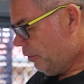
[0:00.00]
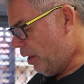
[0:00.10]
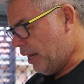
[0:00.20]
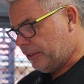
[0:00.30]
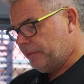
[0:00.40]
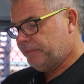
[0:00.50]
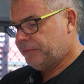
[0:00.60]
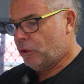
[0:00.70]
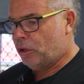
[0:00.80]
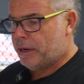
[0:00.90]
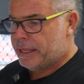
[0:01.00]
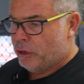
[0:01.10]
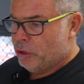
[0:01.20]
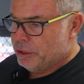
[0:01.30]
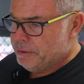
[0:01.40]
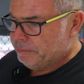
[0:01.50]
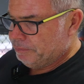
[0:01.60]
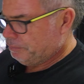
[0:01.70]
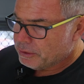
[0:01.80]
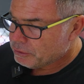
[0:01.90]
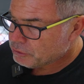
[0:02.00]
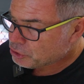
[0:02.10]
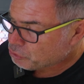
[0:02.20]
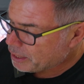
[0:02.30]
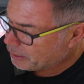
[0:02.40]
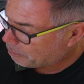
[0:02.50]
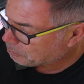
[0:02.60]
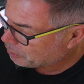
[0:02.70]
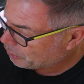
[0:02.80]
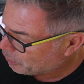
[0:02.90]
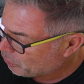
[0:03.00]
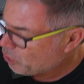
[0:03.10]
Right, already on, straight up to